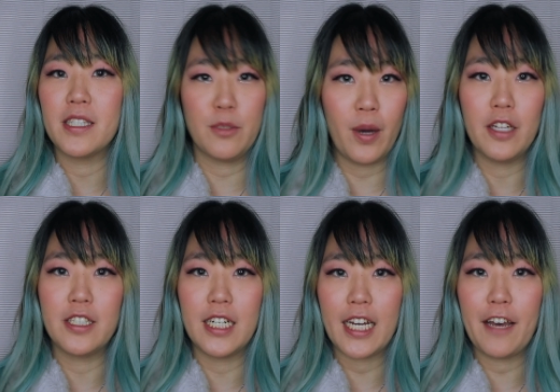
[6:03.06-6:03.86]

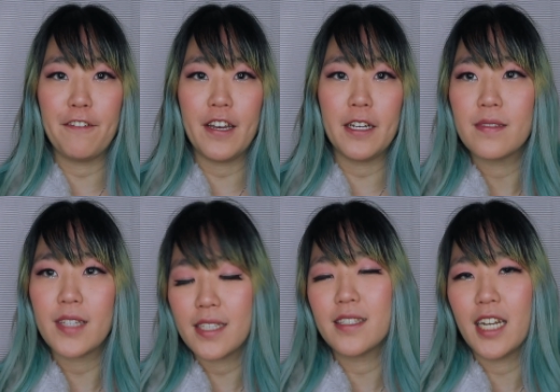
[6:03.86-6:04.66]
Swallowtail Cafe.
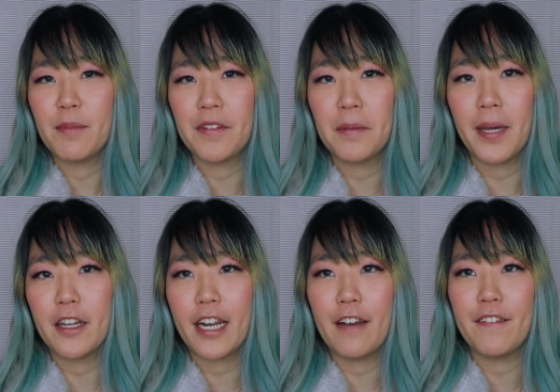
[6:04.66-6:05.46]
That's the name of the
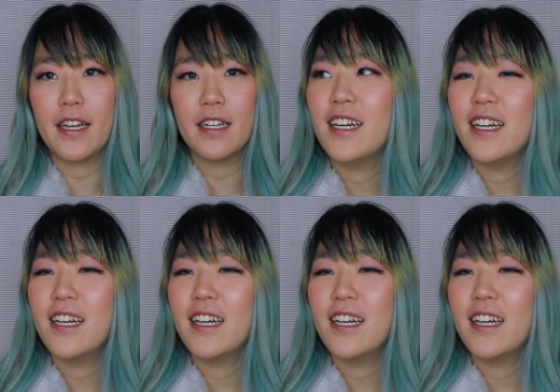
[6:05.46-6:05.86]
Butler Cafe.